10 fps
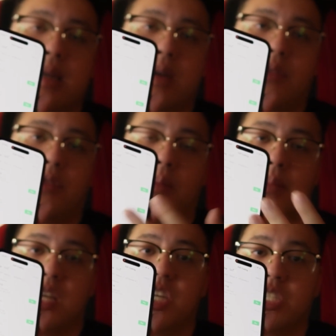from
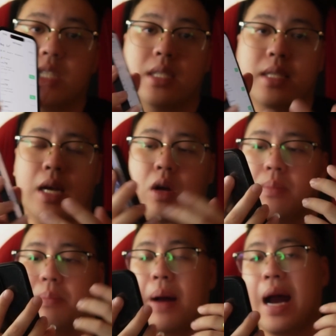Malaysian that are going to
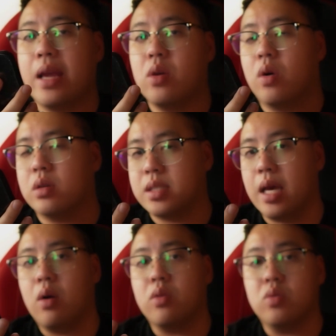buy you or
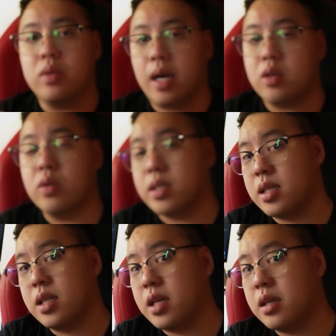sell you their
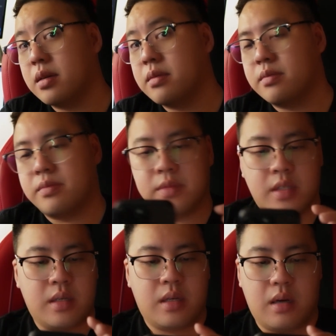USDT.
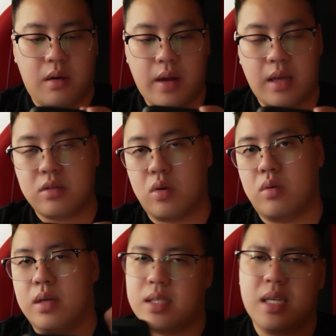All right. So
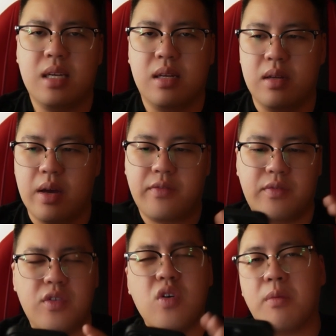you have
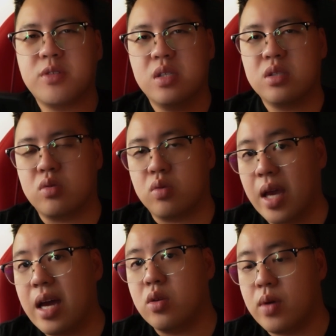few options to
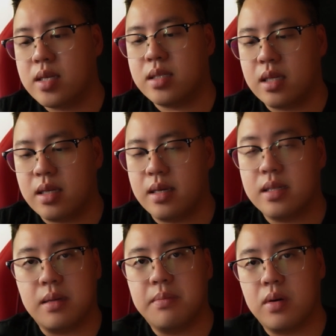get USDT.
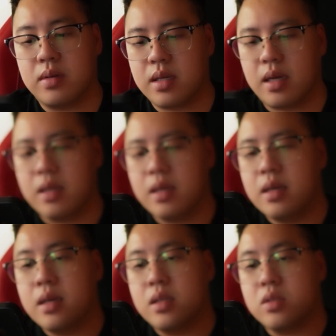Simple as that.
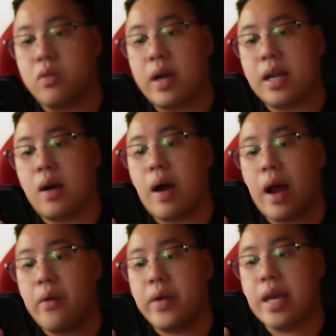So right now I
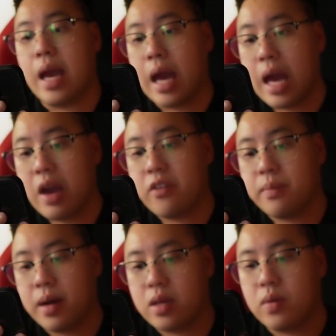already have
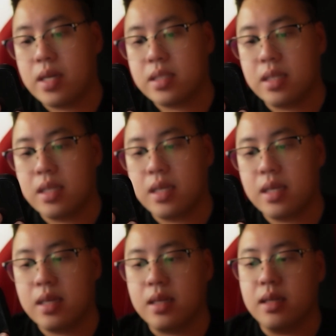my USDT
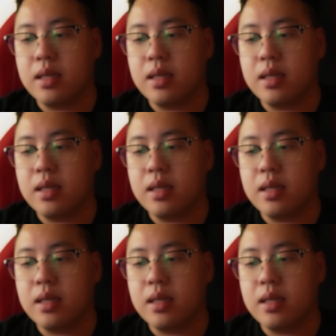here.